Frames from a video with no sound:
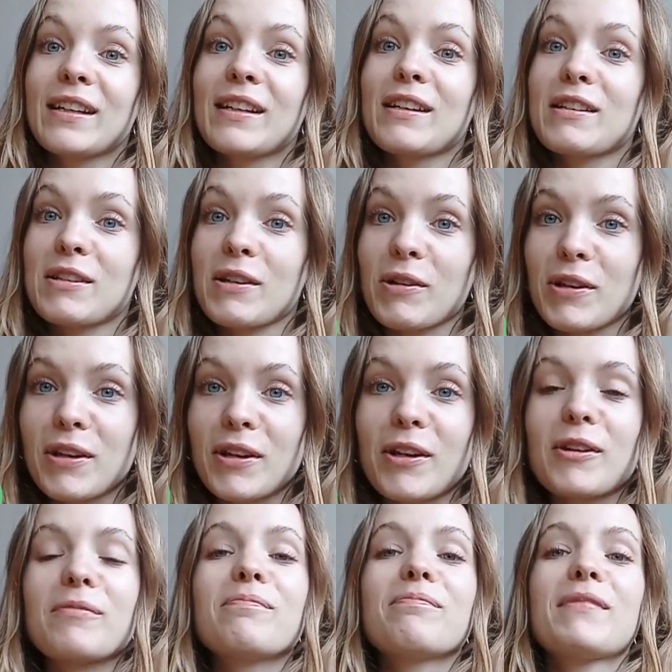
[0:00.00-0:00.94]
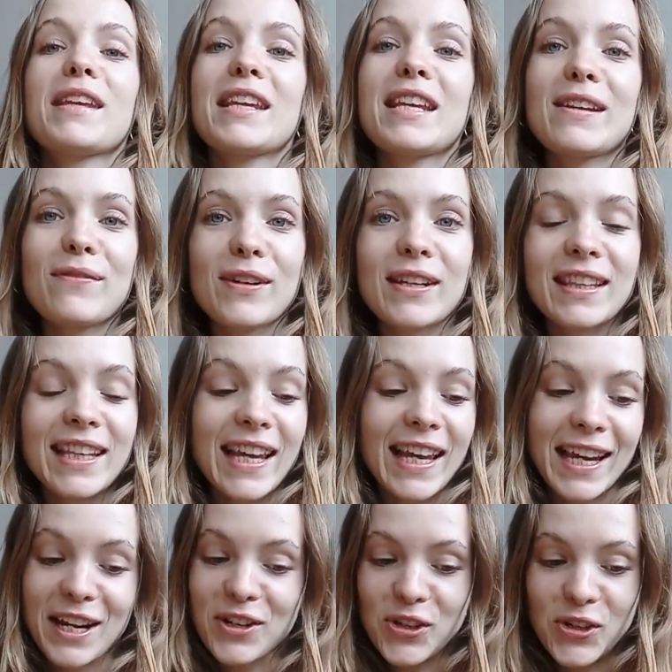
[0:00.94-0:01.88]
So, you know, even the
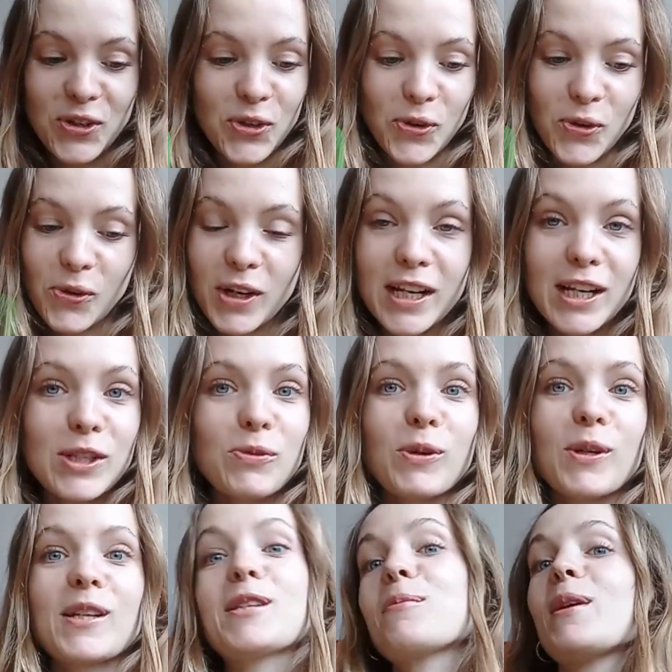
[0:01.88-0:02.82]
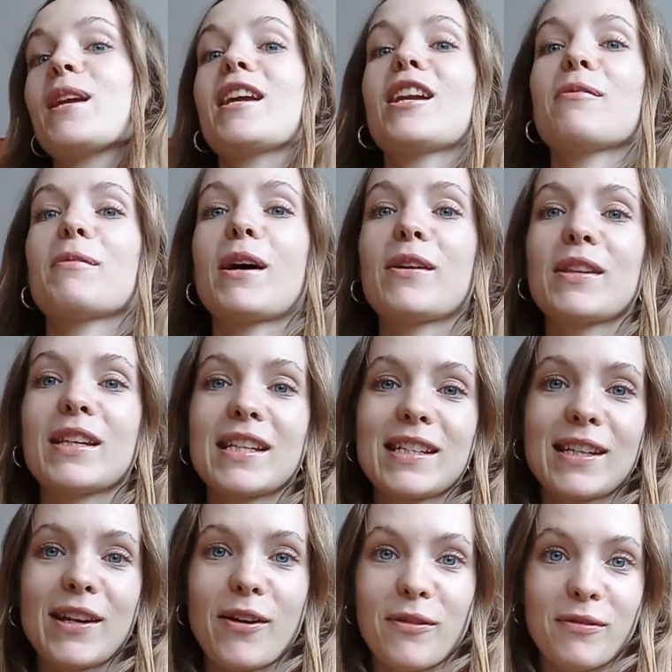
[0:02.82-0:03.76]
ancient Greeks were speaking about this
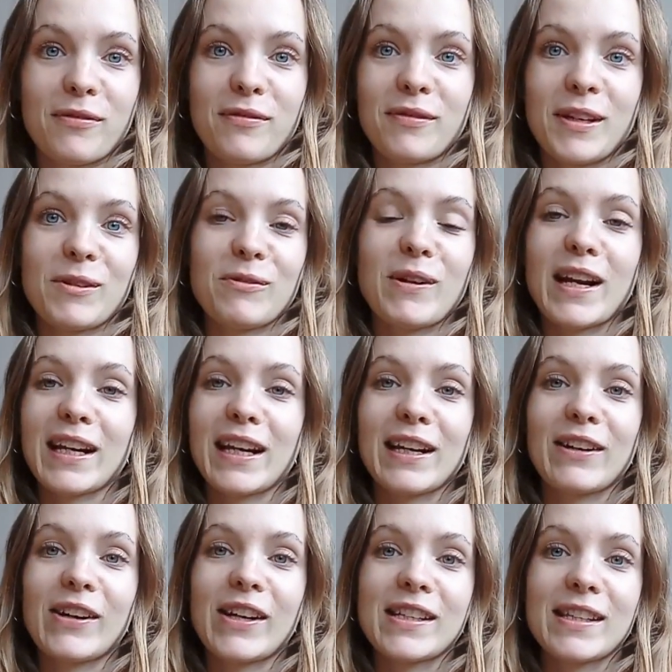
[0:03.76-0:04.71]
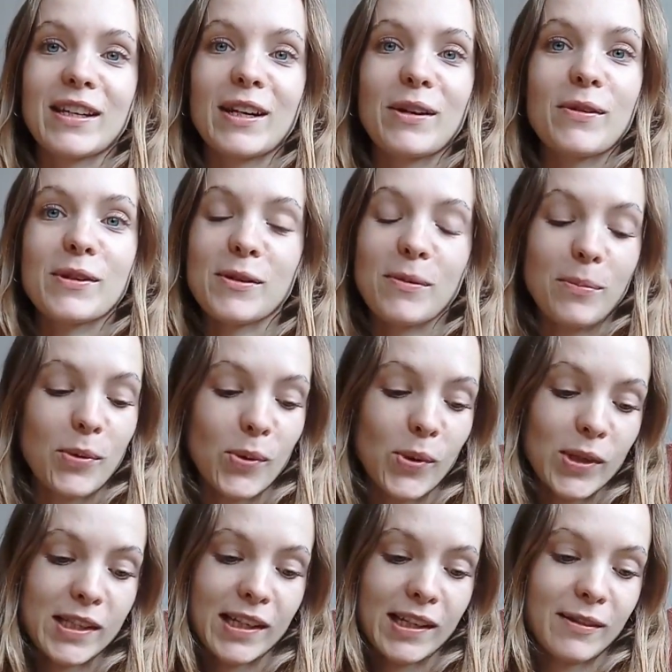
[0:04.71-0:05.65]
stuff and recognised that it was
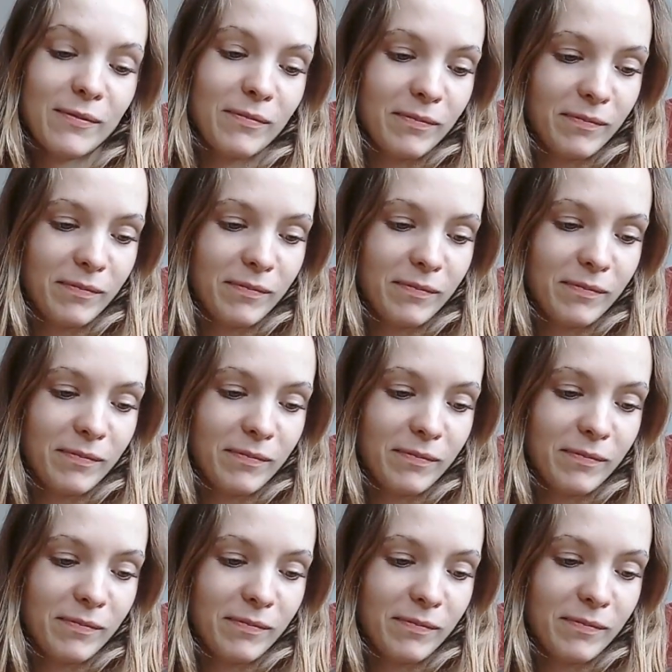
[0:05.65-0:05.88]
important.